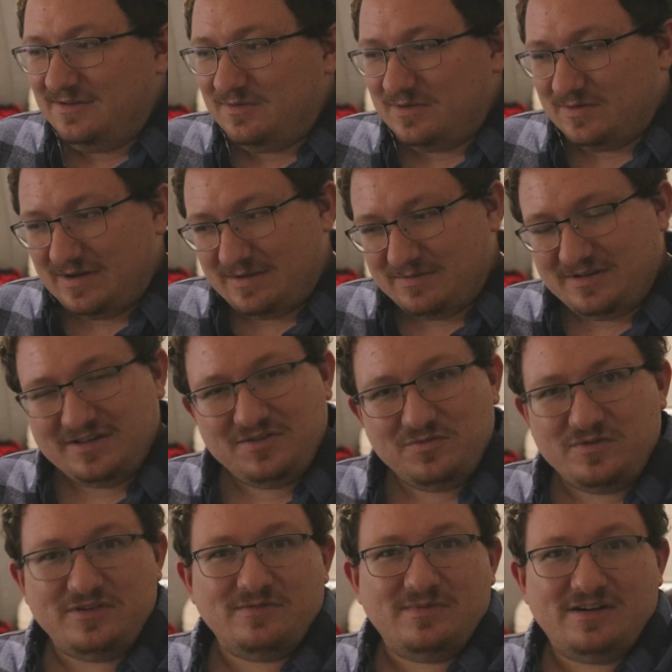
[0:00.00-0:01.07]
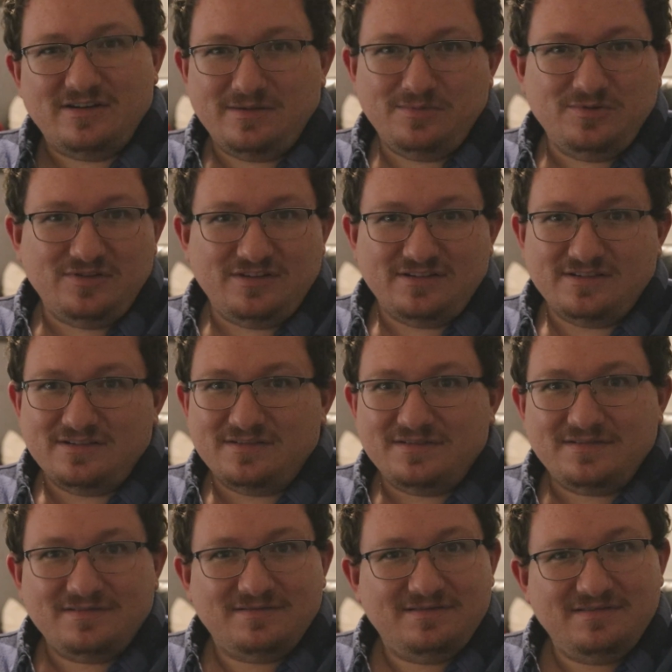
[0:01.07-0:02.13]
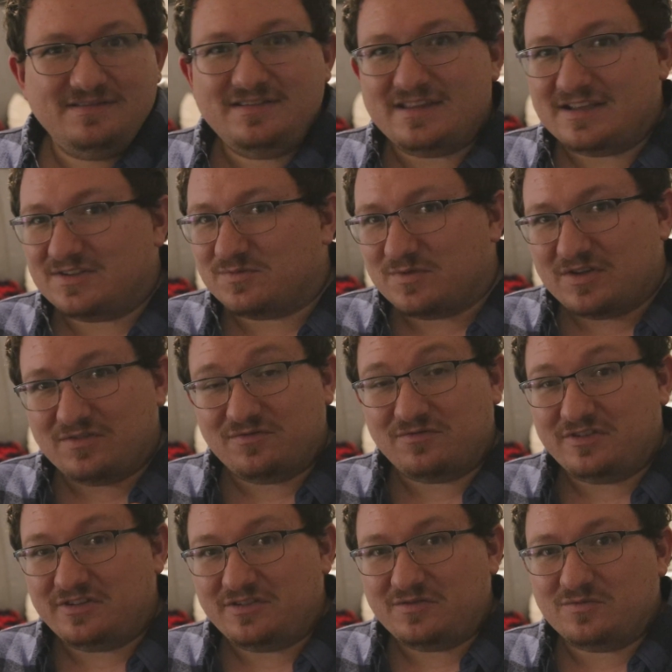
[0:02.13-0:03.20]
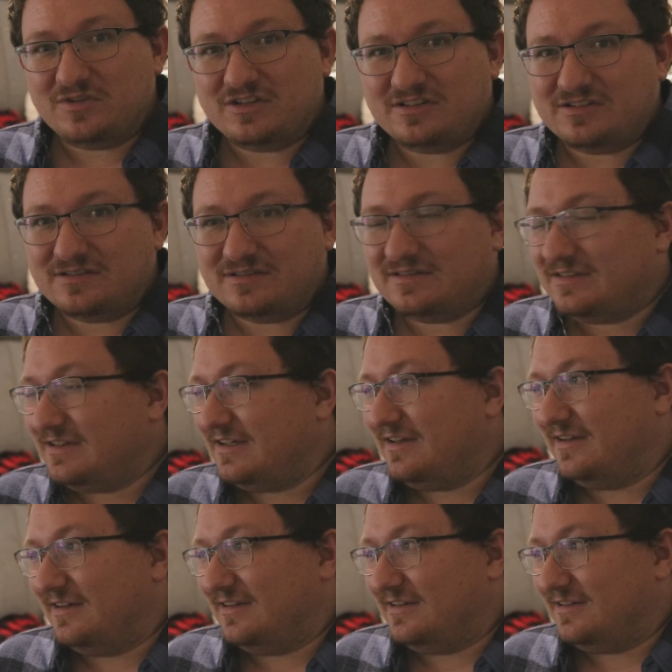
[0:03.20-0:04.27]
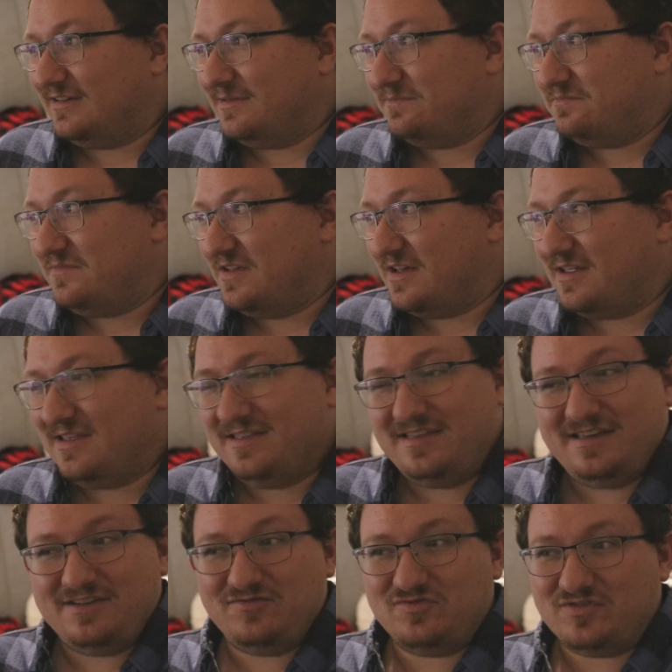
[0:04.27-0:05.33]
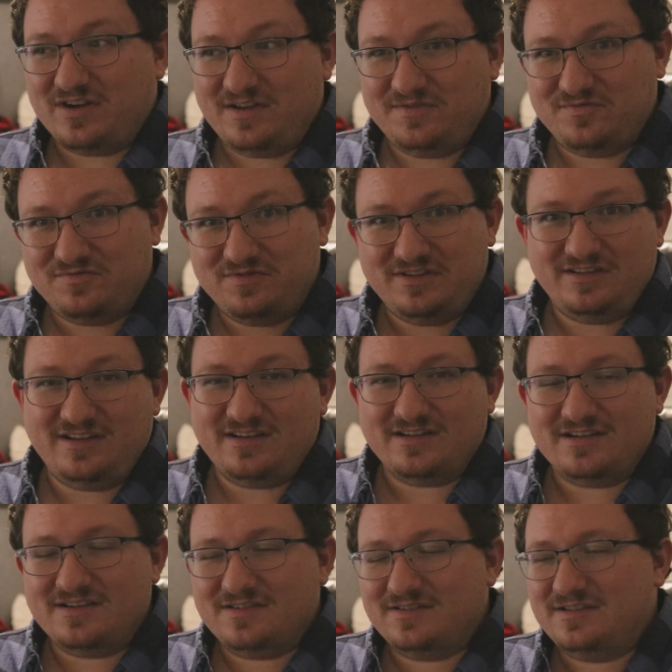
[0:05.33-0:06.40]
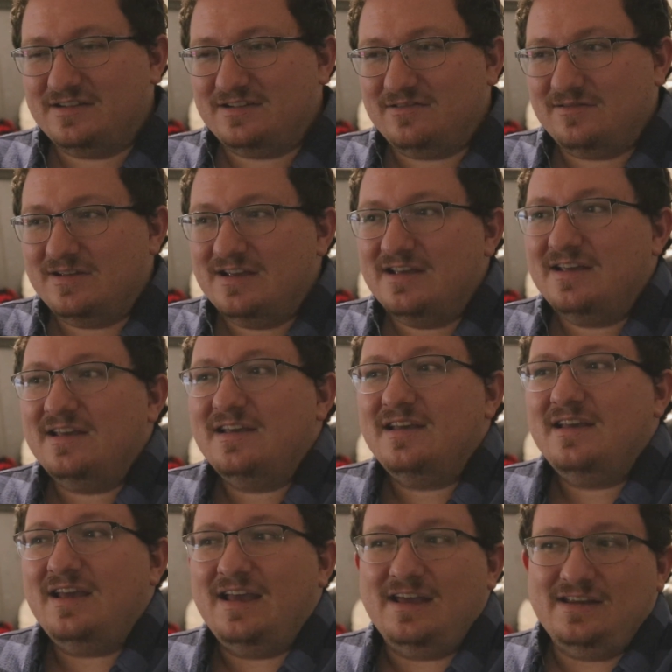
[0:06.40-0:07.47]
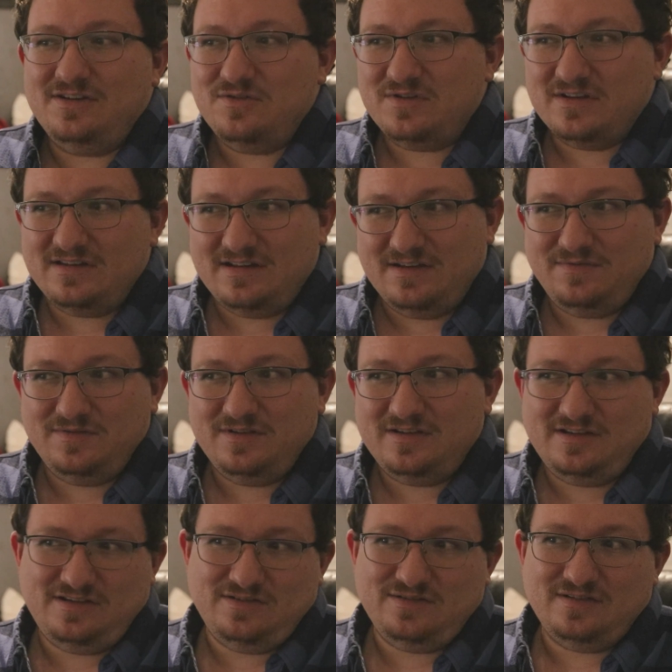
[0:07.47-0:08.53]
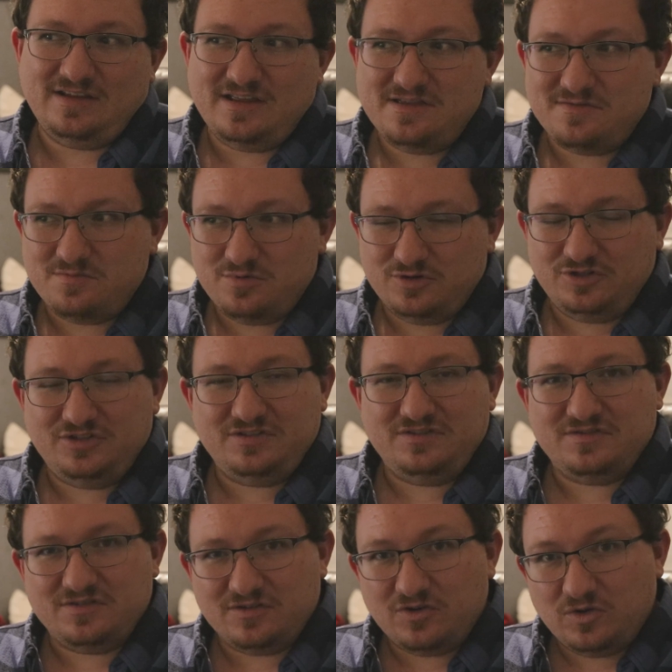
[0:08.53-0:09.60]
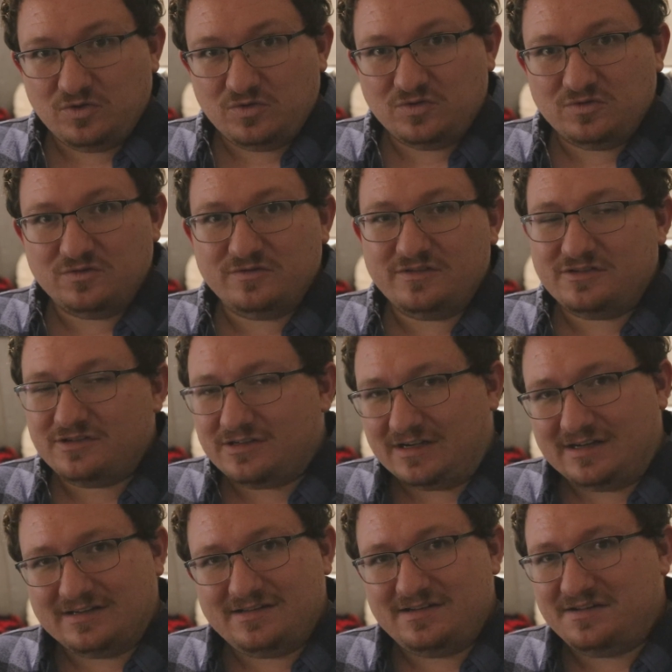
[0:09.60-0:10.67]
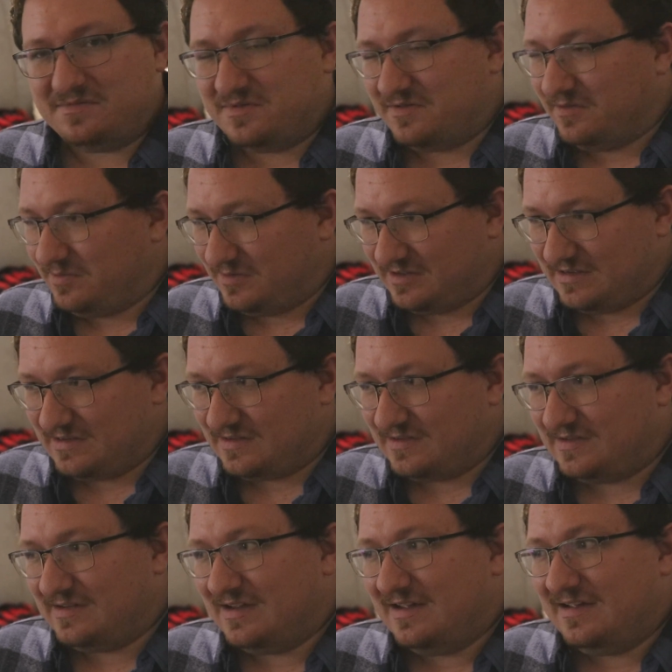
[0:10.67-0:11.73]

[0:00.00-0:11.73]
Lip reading: we were able to get the wheel bearing put in. Things went really well. The thing drives really nicely now. And you can definitely tell that the bushings are old, the shocks need to be replaced,